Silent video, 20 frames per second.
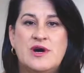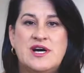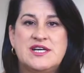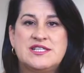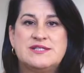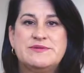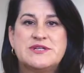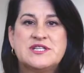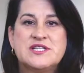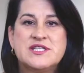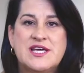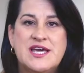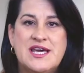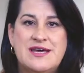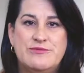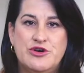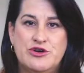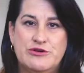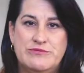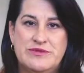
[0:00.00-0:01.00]
husband came
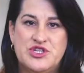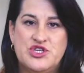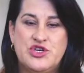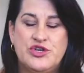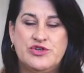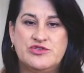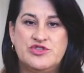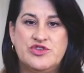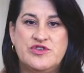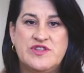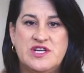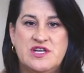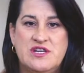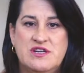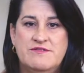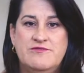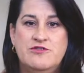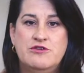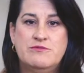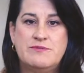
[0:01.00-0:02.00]
home and told you that in a
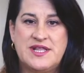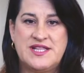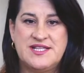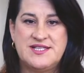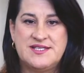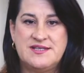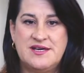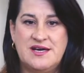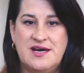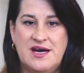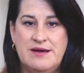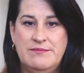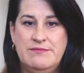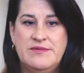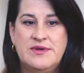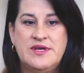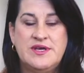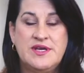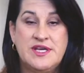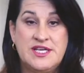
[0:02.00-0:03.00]
few months' time,
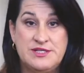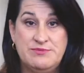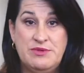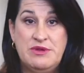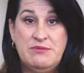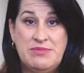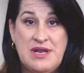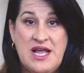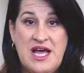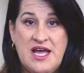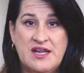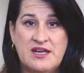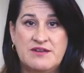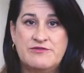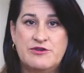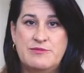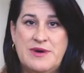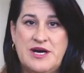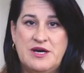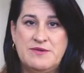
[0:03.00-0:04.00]
he's been planning it
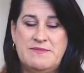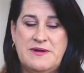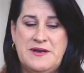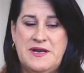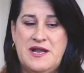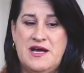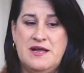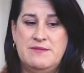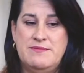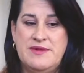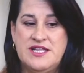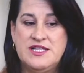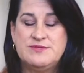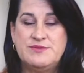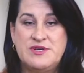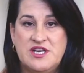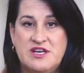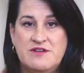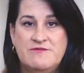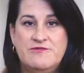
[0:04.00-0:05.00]
for about 9 months,
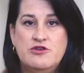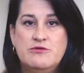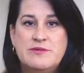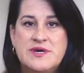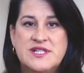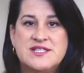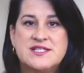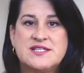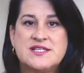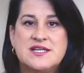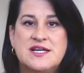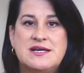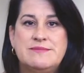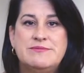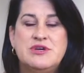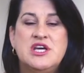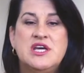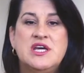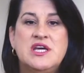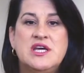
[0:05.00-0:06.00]
but in a few months' time,
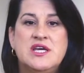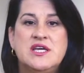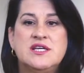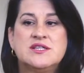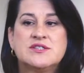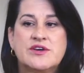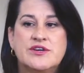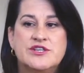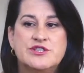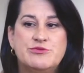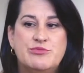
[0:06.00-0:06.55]
he's going to